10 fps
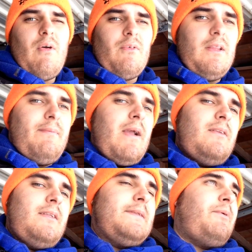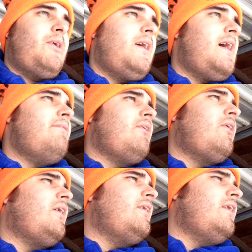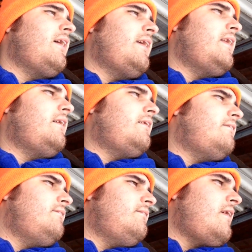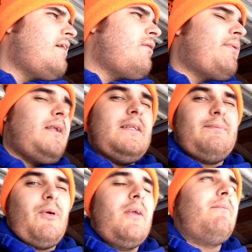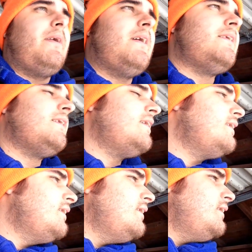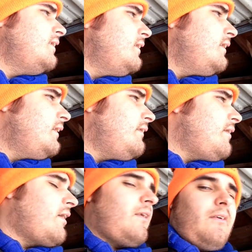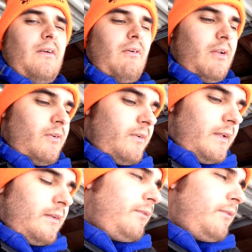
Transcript: won't really be until the springtime or until I can get a. Well, it won't be the spring because I'm not gonna really want to do anything in